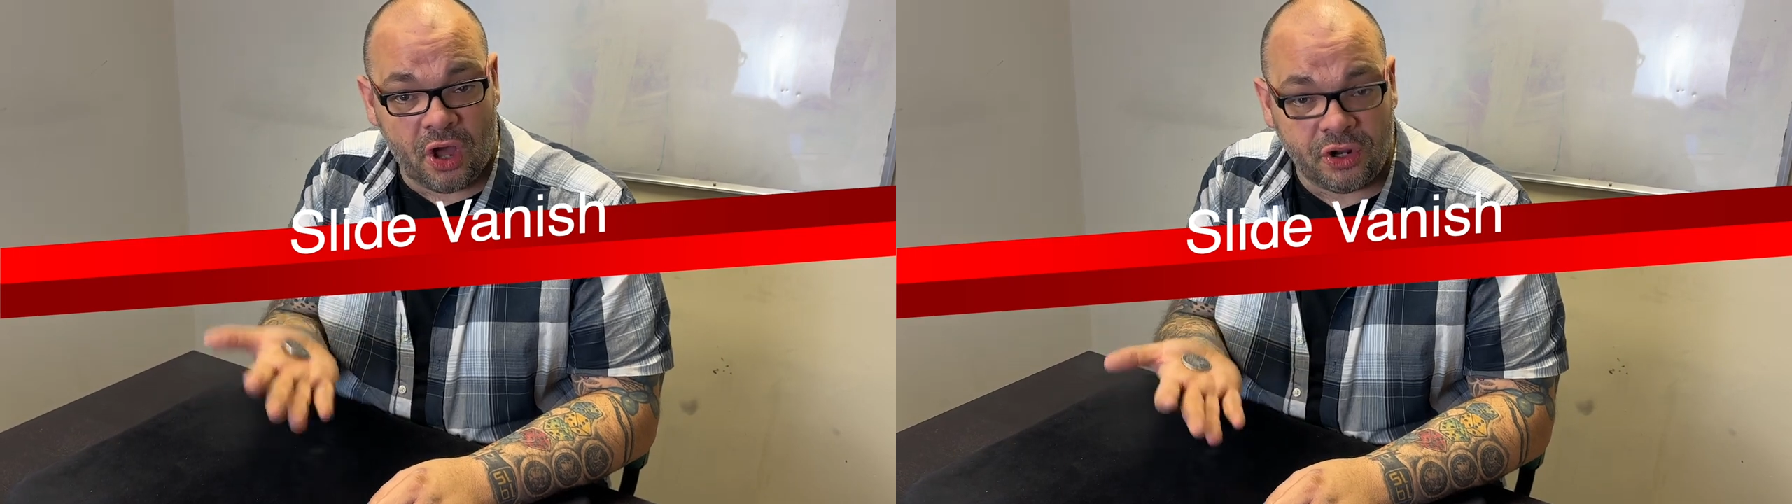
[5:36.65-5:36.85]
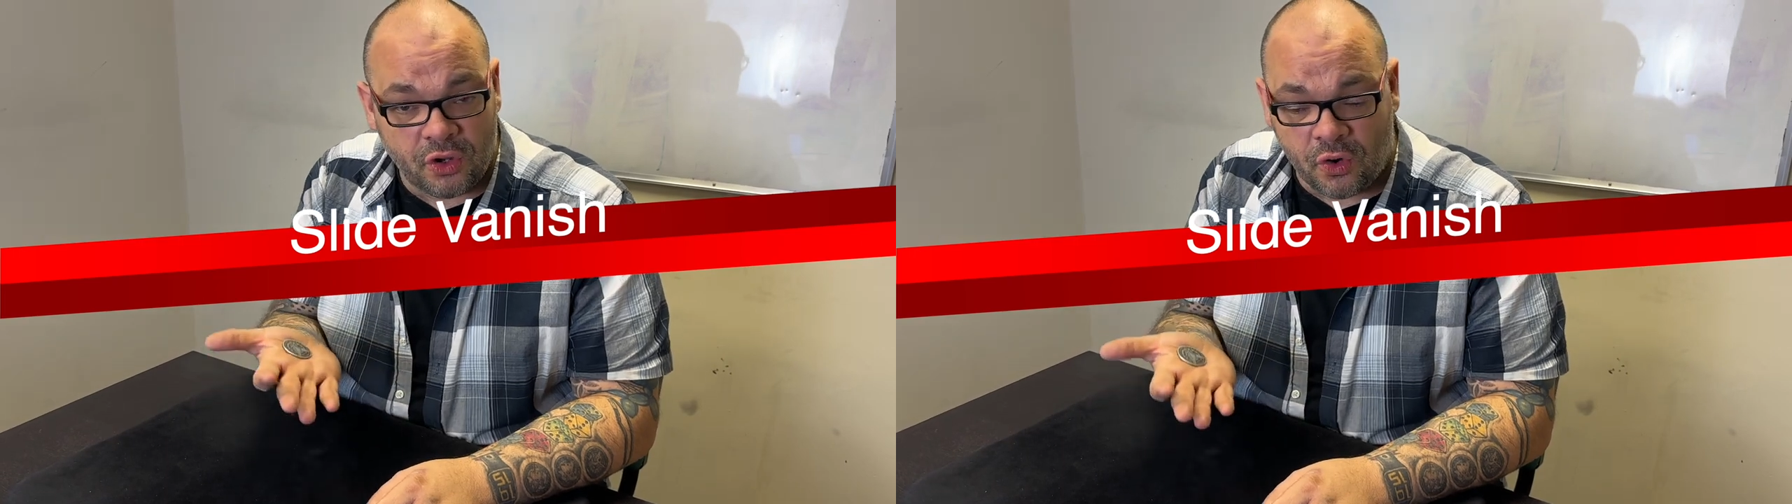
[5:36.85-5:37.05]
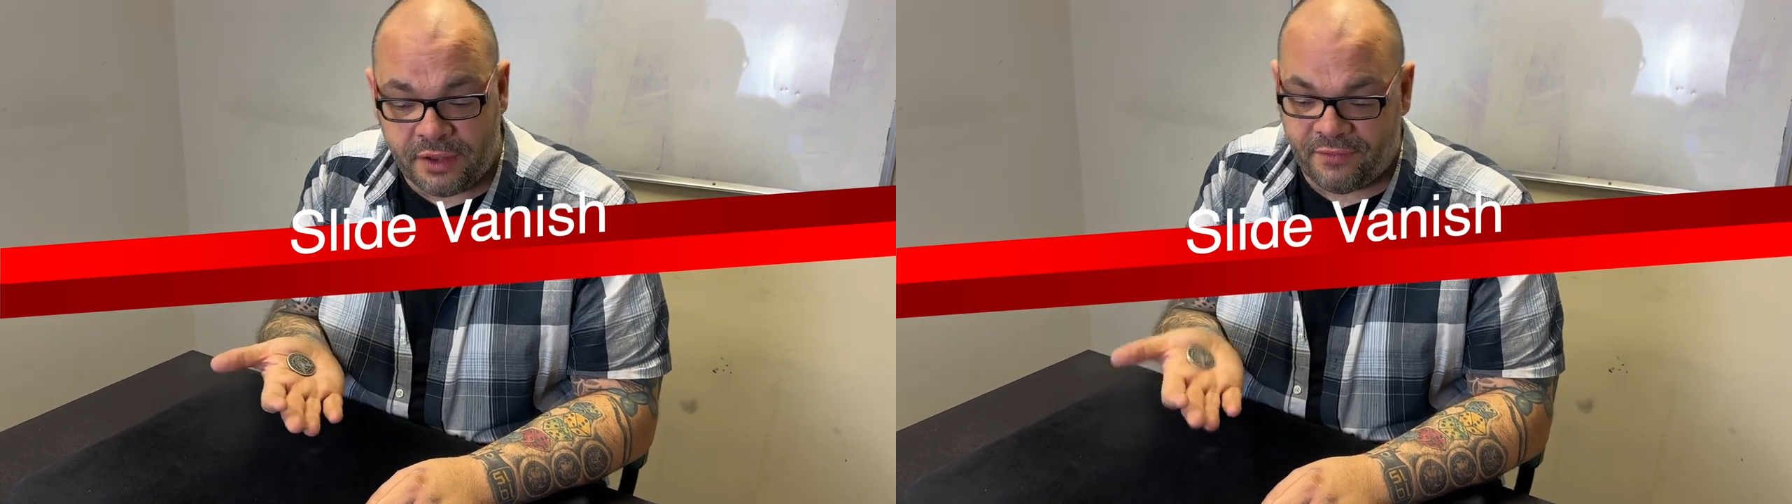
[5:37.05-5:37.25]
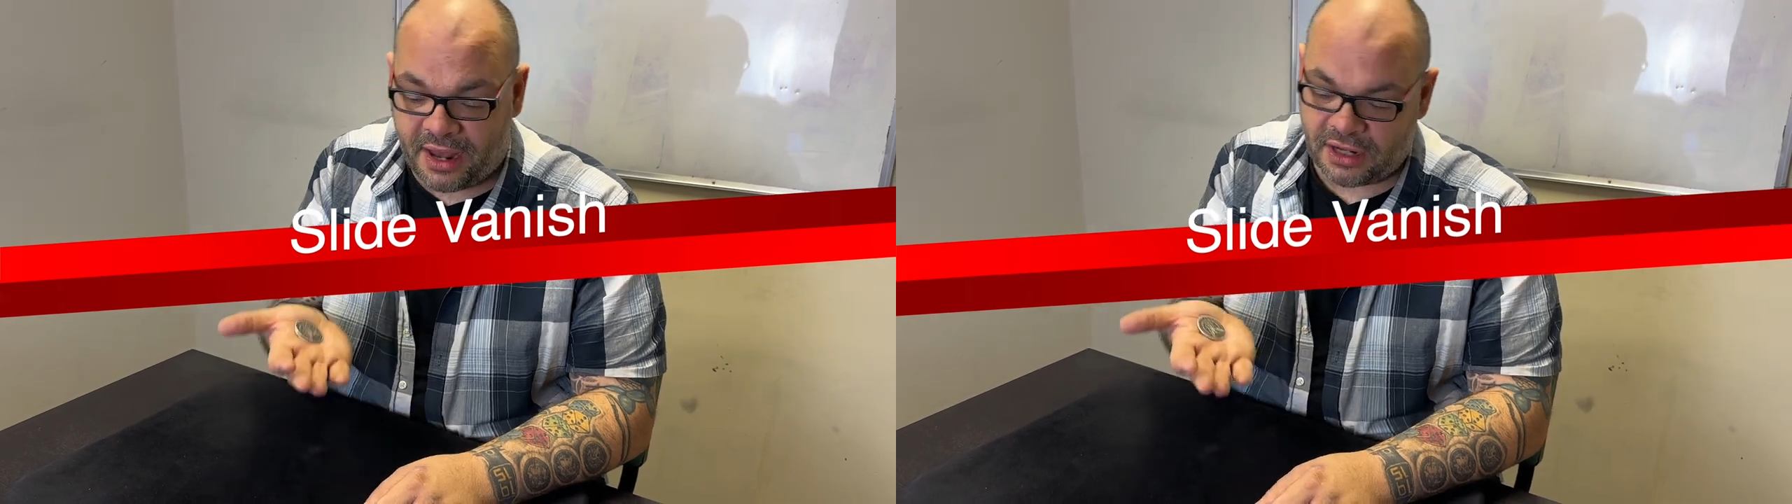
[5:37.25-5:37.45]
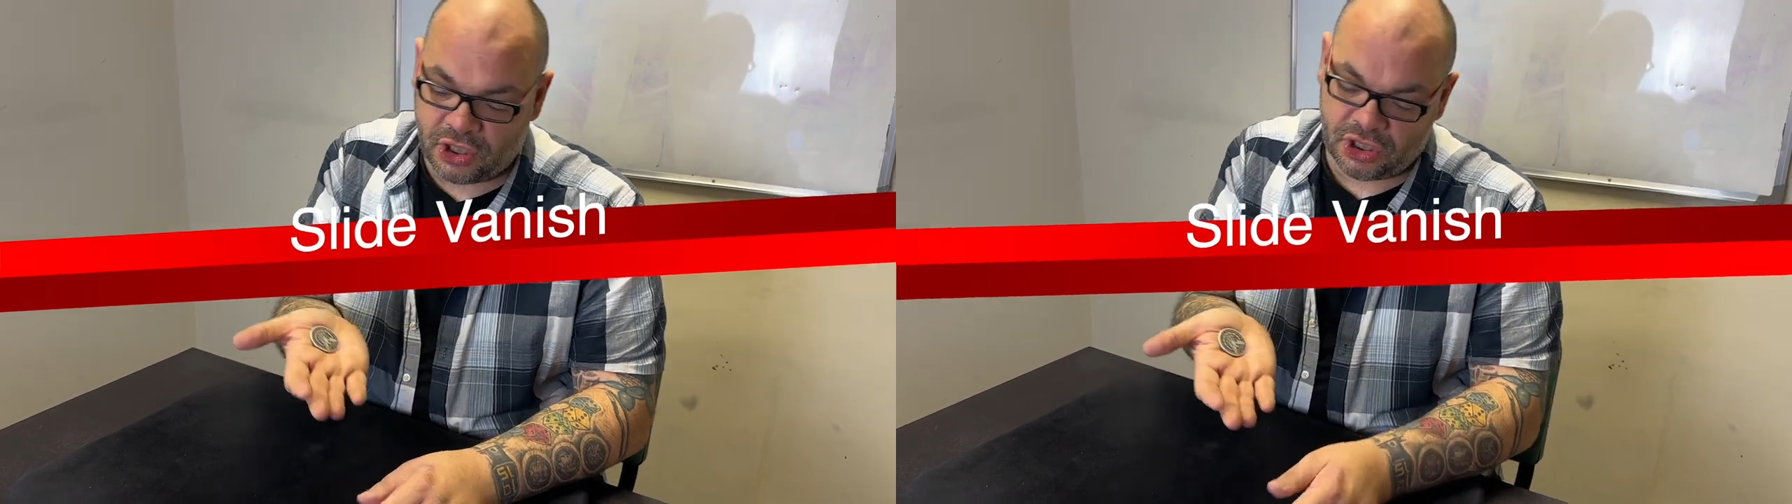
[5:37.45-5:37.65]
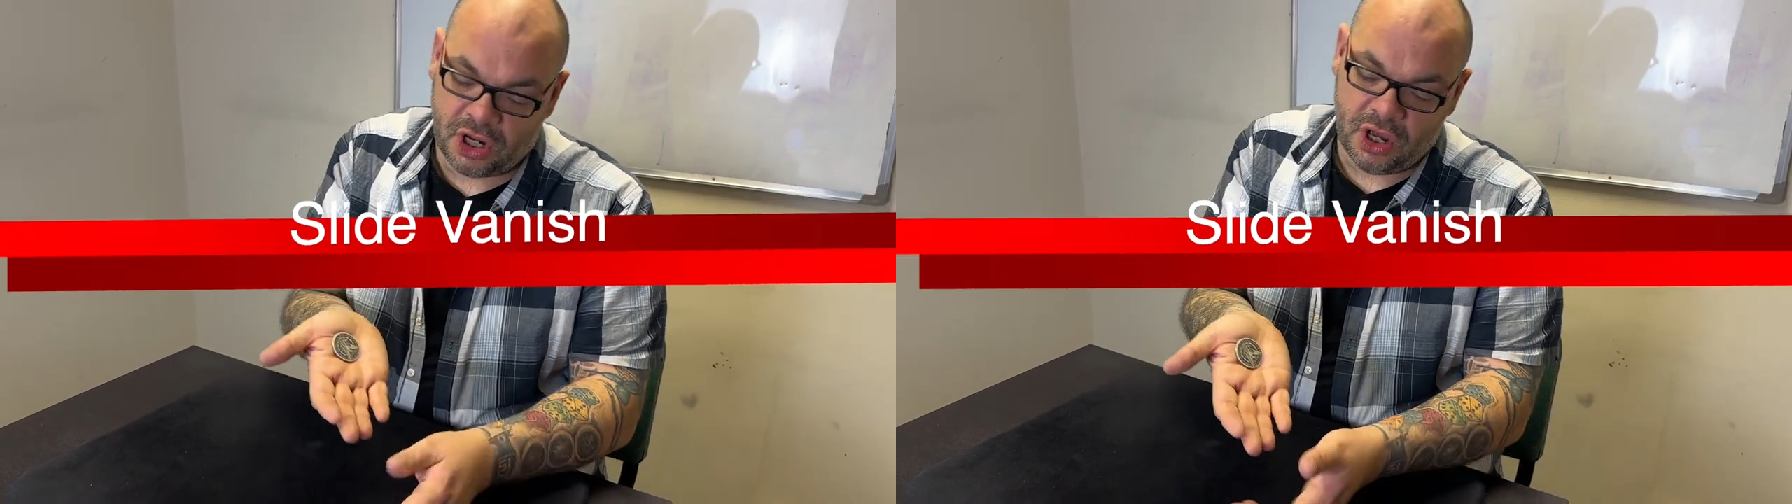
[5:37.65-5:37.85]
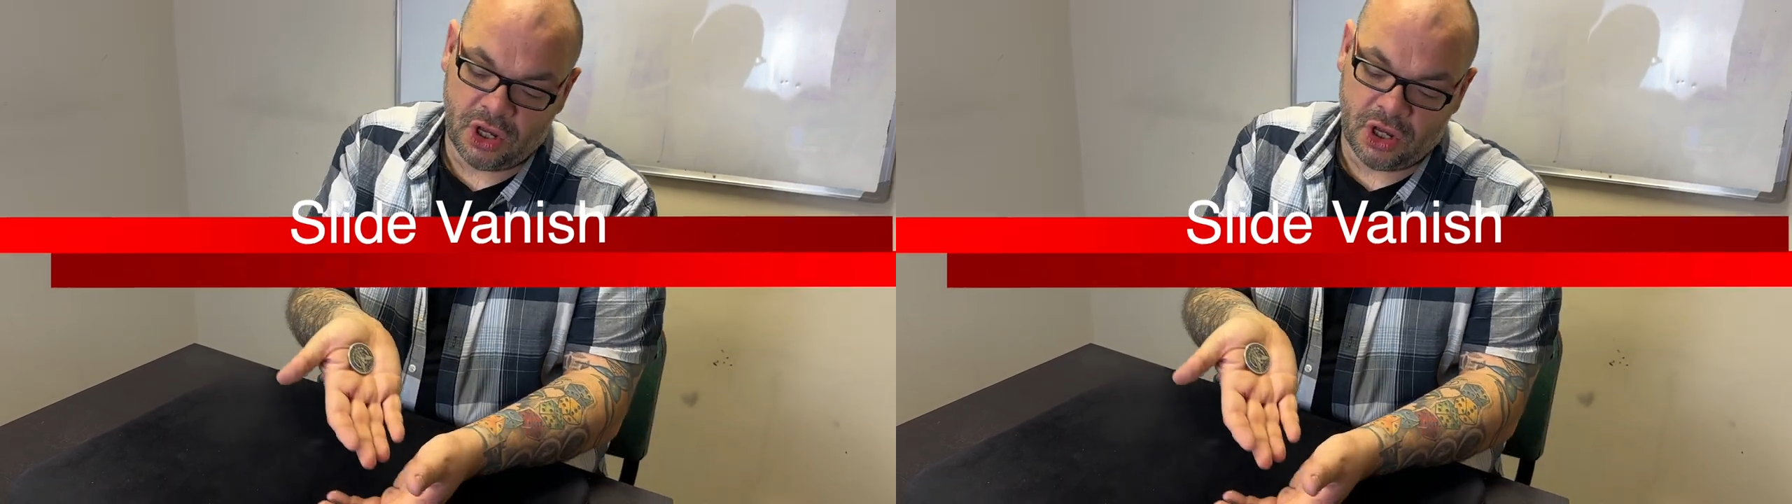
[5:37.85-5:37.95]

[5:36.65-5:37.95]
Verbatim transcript: on a coin vanish.